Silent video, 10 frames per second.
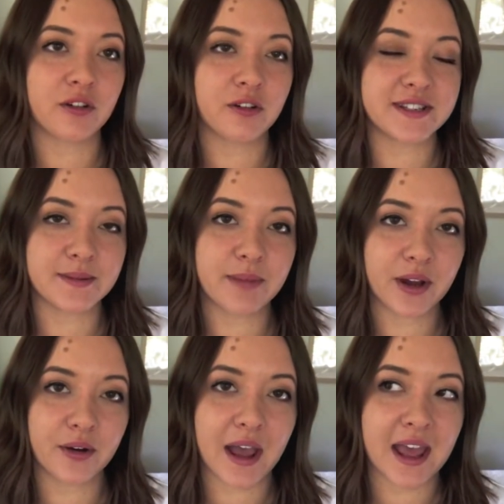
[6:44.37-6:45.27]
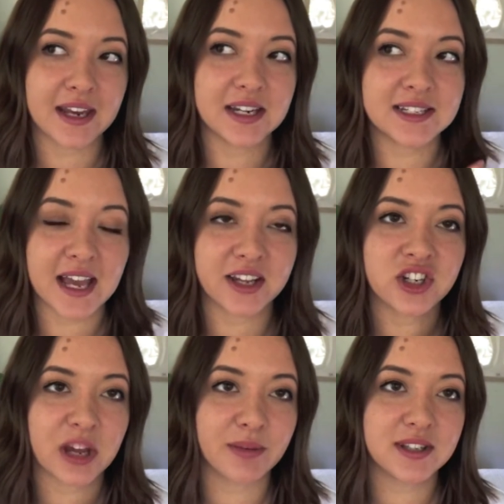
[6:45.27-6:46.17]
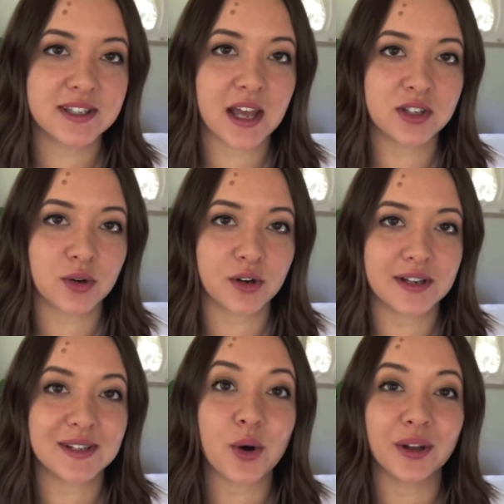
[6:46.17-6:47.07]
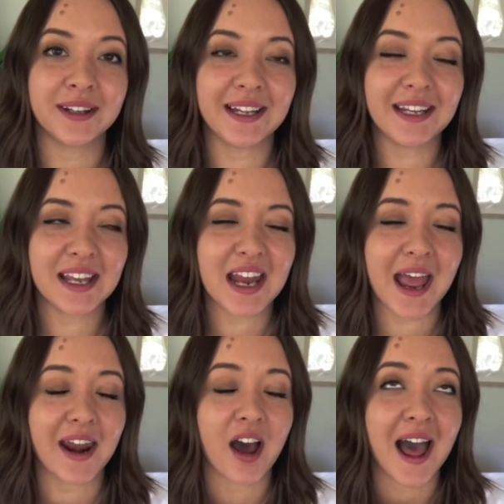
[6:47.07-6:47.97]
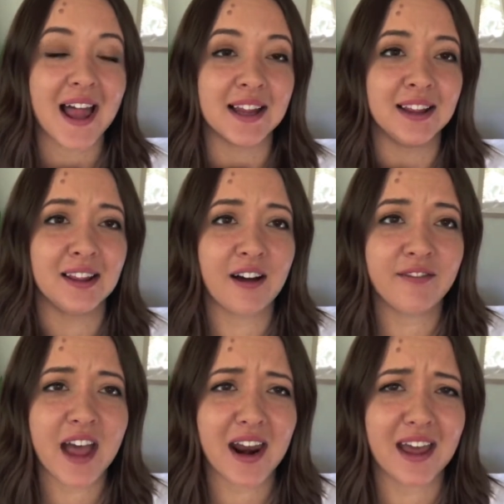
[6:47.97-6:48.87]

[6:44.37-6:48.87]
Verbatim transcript: Kristen Bell, and Dax Shepard's daughter is called Lincoln, and I love that.